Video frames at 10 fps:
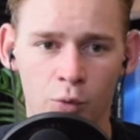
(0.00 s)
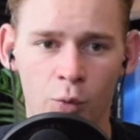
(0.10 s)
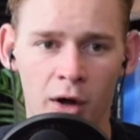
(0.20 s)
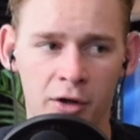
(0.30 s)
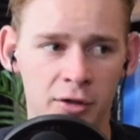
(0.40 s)

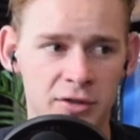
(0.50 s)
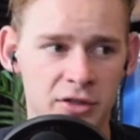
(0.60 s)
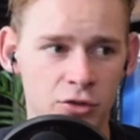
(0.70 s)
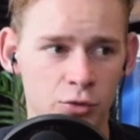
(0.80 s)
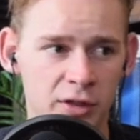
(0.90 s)
water
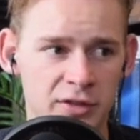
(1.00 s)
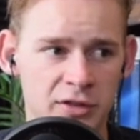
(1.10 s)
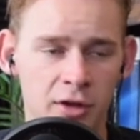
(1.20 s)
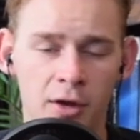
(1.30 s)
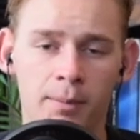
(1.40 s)
into
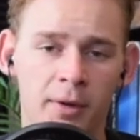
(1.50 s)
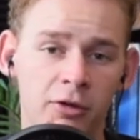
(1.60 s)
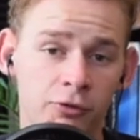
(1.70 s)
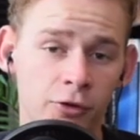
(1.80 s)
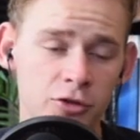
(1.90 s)
units, my
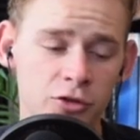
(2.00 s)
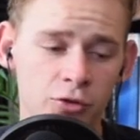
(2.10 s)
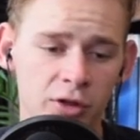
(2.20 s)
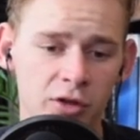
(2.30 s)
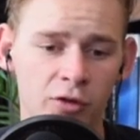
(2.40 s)
first
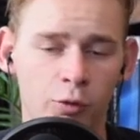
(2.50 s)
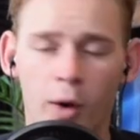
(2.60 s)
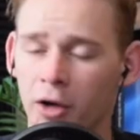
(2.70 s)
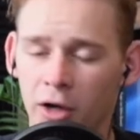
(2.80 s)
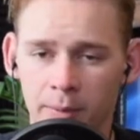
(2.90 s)
unit of
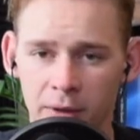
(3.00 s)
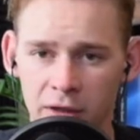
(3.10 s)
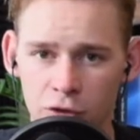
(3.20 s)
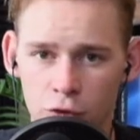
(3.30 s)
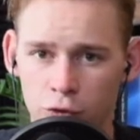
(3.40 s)
water I'm
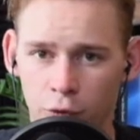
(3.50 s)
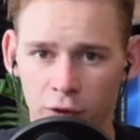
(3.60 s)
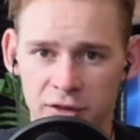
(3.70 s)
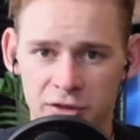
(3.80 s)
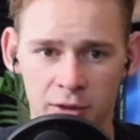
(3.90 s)
going to use
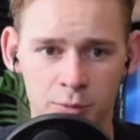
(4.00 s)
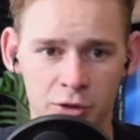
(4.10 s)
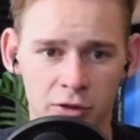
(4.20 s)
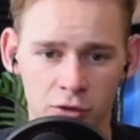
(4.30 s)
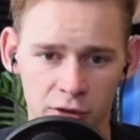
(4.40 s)
for
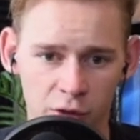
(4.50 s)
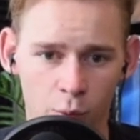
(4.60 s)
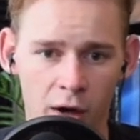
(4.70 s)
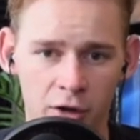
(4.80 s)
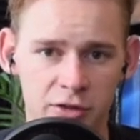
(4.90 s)
consumption. You need
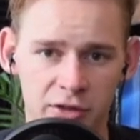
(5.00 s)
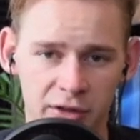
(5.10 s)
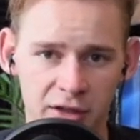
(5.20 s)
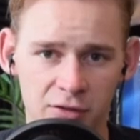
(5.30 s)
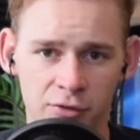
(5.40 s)
water to
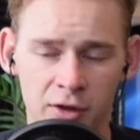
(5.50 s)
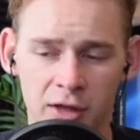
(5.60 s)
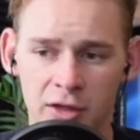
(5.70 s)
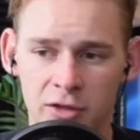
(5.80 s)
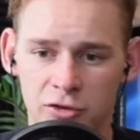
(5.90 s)
live,
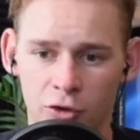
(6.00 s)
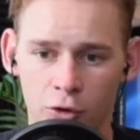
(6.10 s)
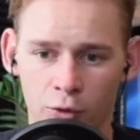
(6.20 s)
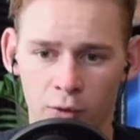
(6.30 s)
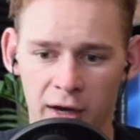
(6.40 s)

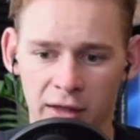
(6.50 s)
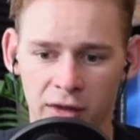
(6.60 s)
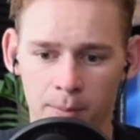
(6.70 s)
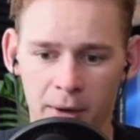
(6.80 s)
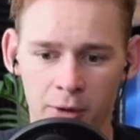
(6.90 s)
so
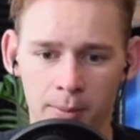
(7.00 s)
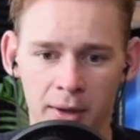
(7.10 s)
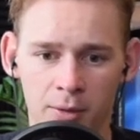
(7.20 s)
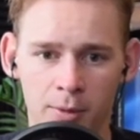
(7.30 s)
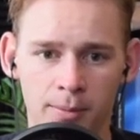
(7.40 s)
at the bare
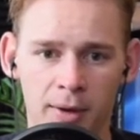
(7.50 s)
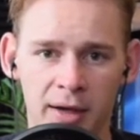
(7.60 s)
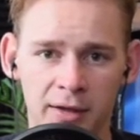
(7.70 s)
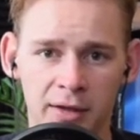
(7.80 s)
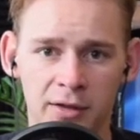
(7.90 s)
minimum
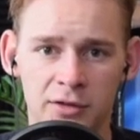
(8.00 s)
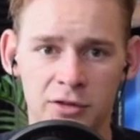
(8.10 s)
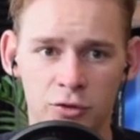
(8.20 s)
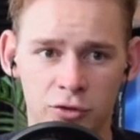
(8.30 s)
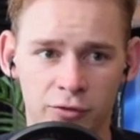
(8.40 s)
I need
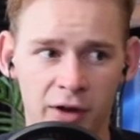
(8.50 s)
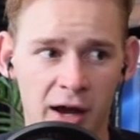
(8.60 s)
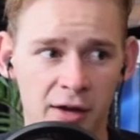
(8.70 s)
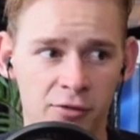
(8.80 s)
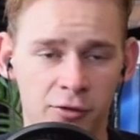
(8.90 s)
to
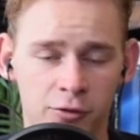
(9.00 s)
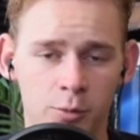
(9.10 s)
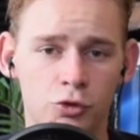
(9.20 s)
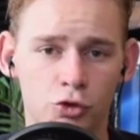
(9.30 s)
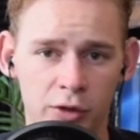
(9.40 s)
survive
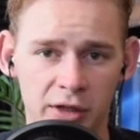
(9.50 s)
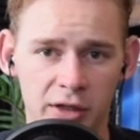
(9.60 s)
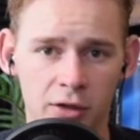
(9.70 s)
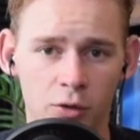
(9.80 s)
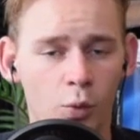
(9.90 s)
from
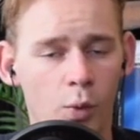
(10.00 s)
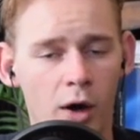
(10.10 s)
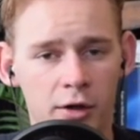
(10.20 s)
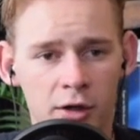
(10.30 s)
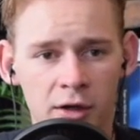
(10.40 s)
drinking
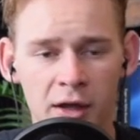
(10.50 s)
water.